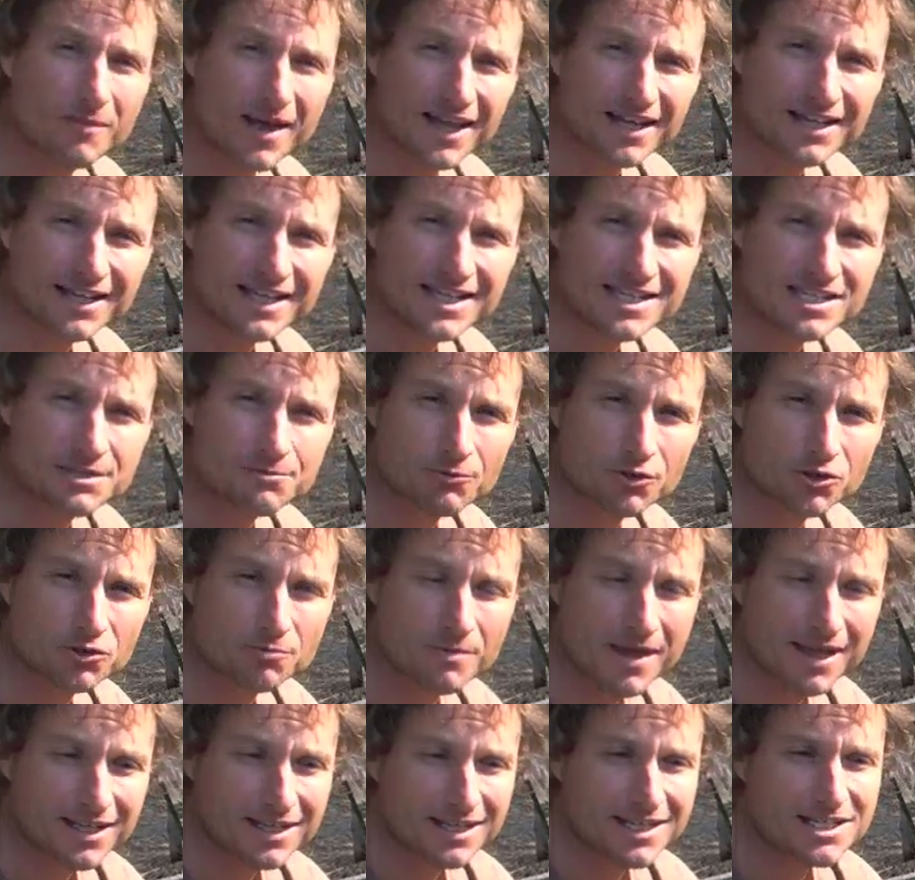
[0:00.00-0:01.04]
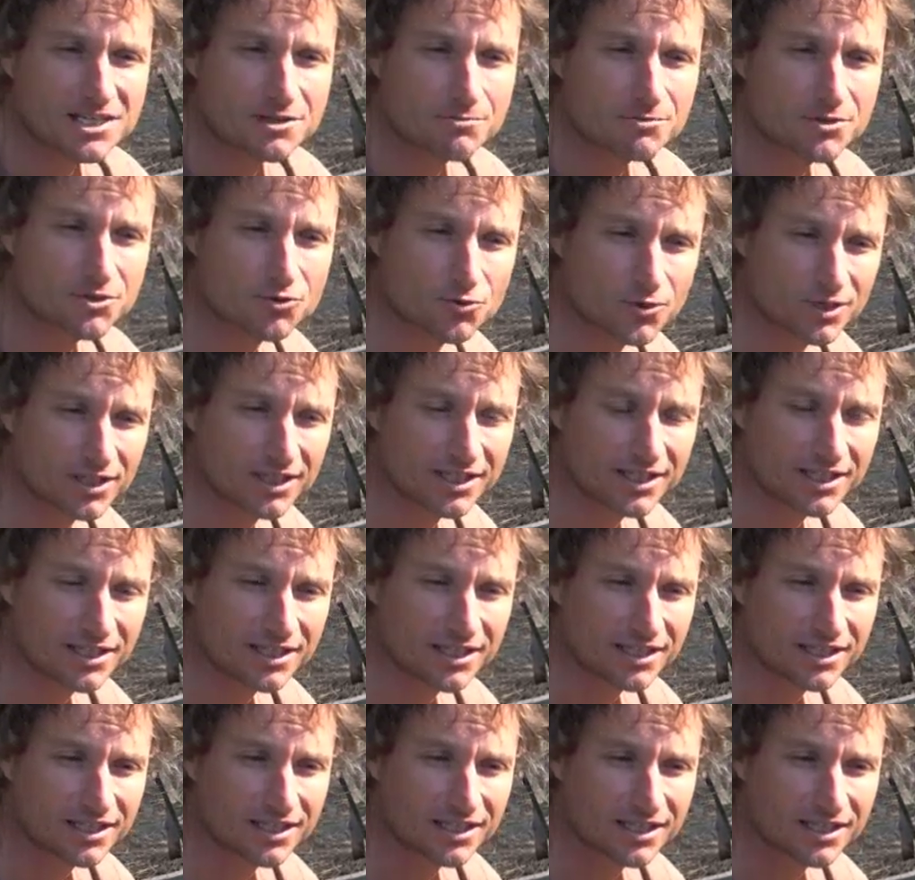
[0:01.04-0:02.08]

of magnesium, because magnesium is really,